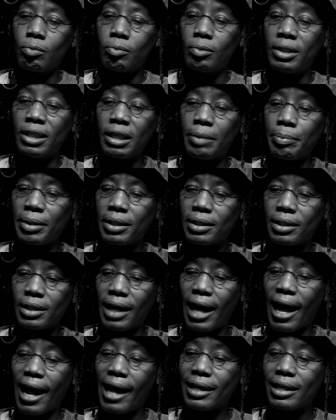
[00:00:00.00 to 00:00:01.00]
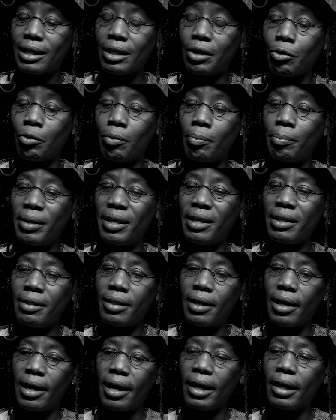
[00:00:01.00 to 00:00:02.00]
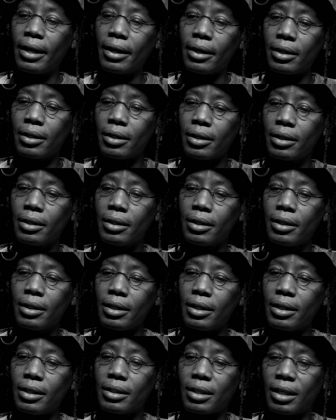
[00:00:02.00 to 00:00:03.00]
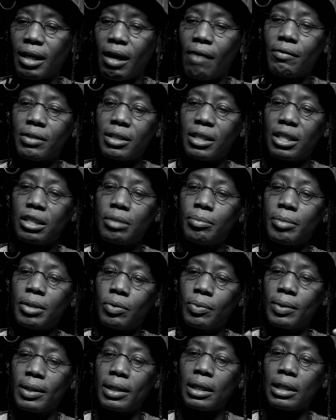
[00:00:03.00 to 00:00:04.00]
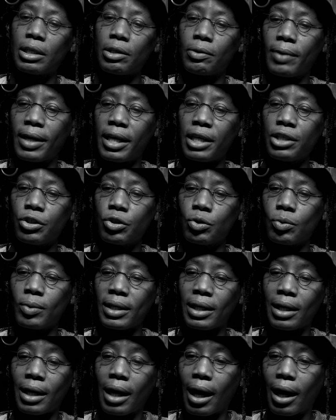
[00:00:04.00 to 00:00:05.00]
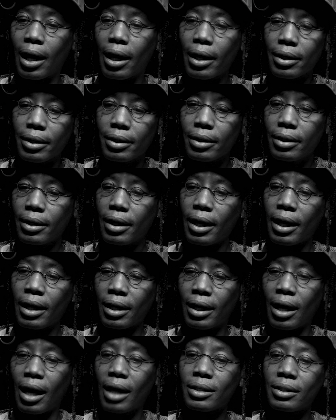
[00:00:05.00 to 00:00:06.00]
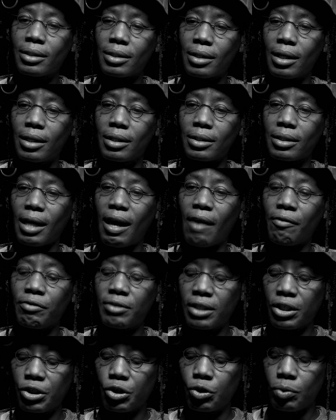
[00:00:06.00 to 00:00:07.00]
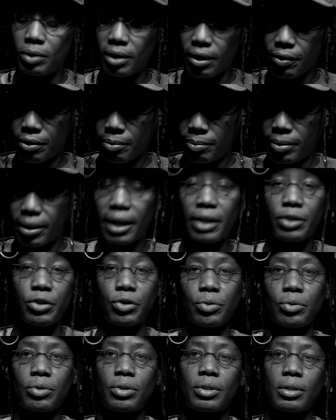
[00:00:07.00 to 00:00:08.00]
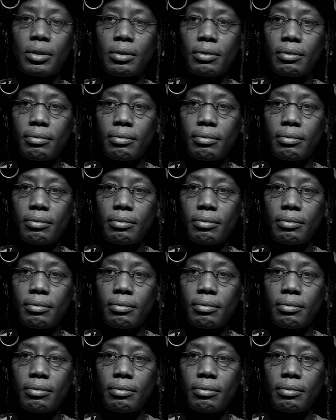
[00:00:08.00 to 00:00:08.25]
deep into the antidote. But in the end, it's a conversation between a little angel and God. And God says, I've sent you nothing but angels.